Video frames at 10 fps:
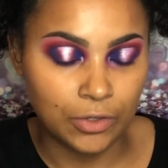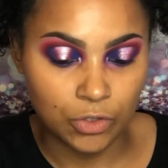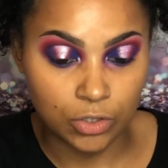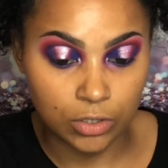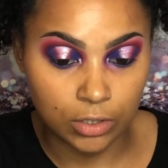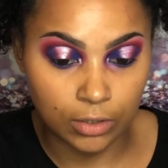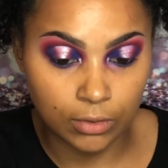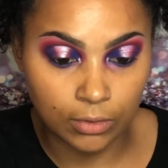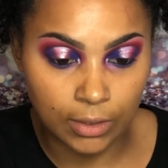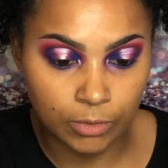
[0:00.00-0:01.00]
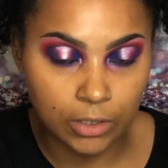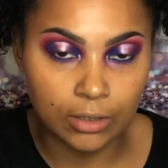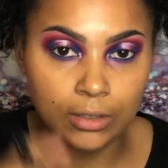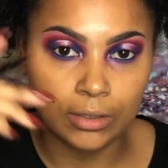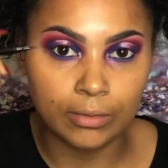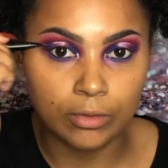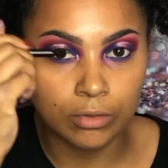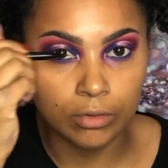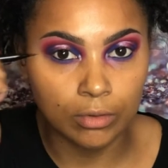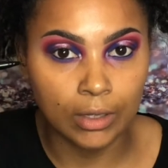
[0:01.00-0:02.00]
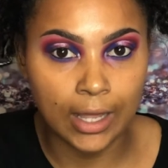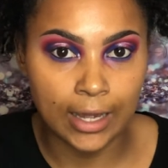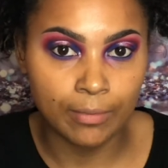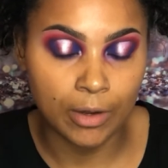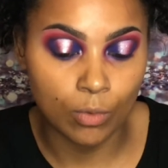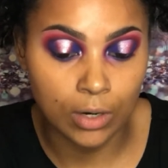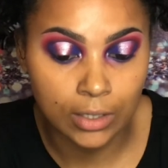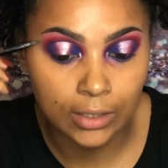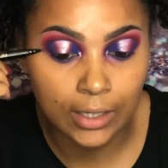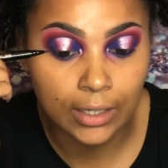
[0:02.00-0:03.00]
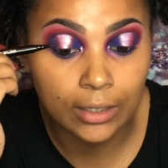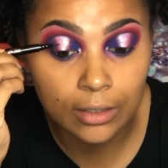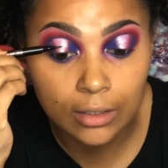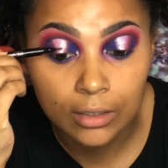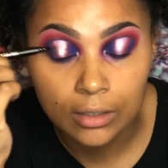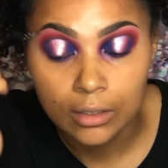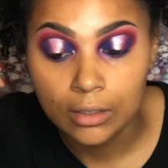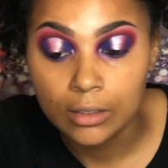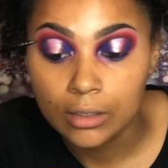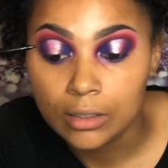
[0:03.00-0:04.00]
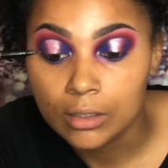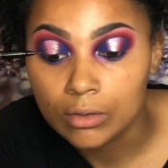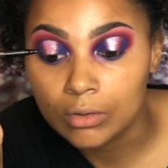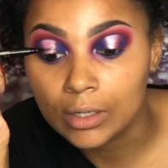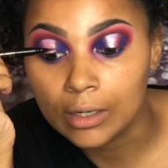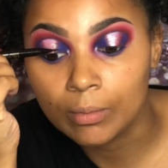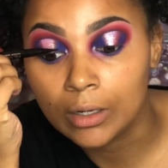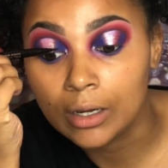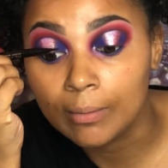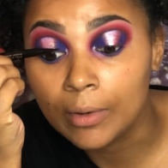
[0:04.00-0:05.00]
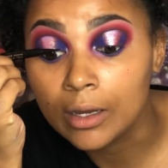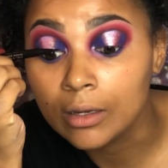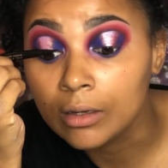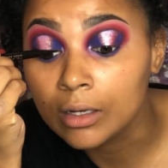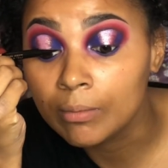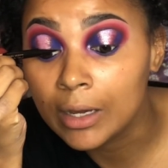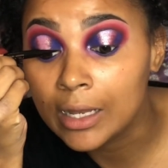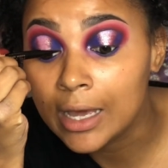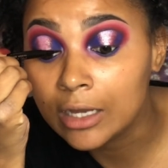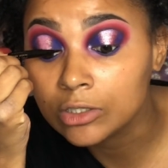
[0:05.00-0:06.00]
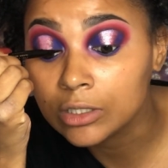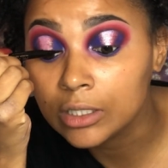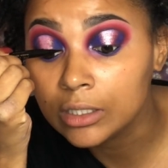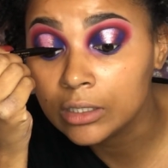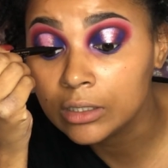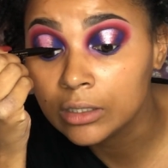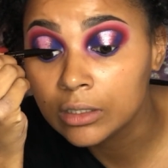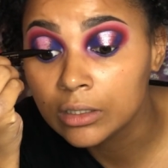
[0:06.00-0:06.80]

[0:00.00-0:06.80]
So I'm just gonna line my waterline, or like my lash line.